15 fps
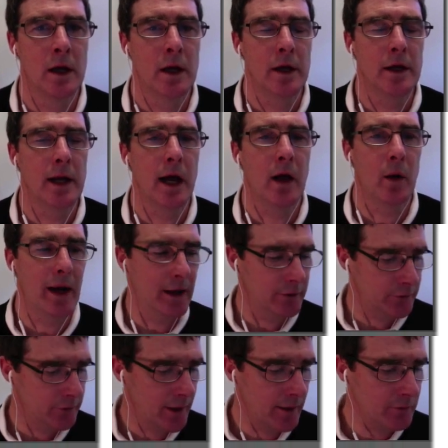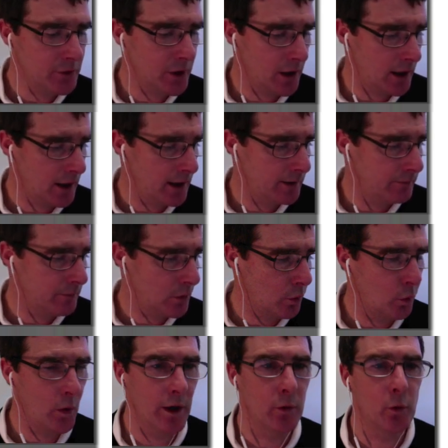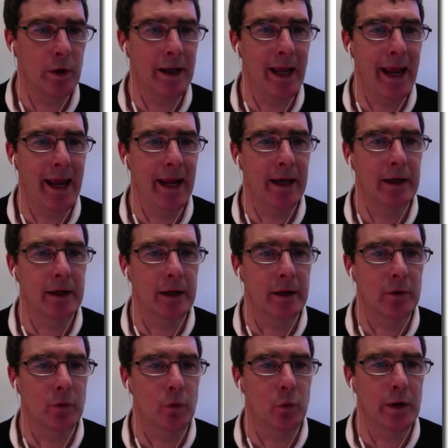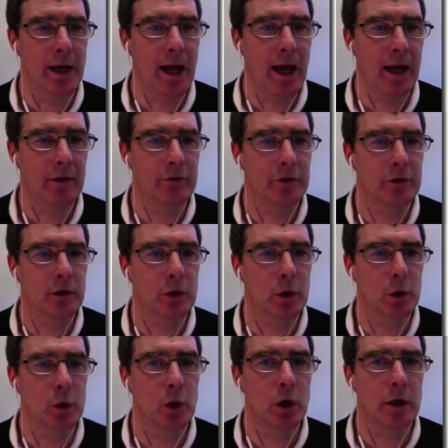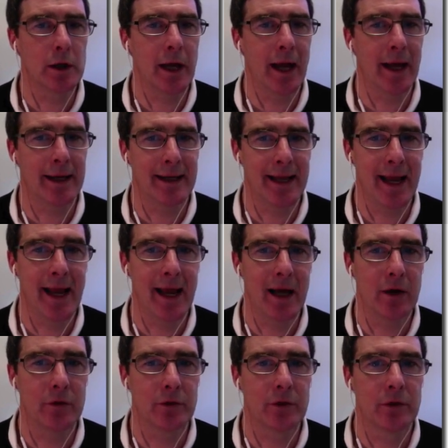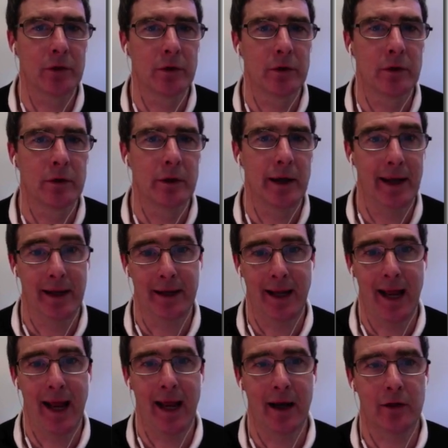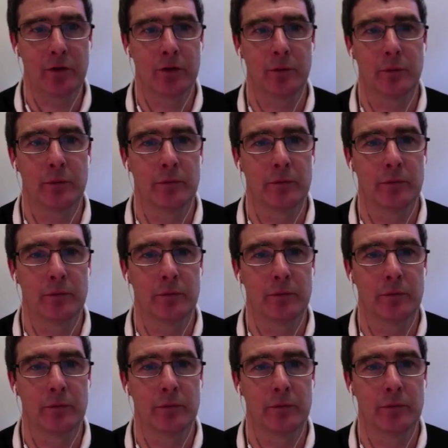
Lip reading: Now, at some time when we end it, we have to look at count and x,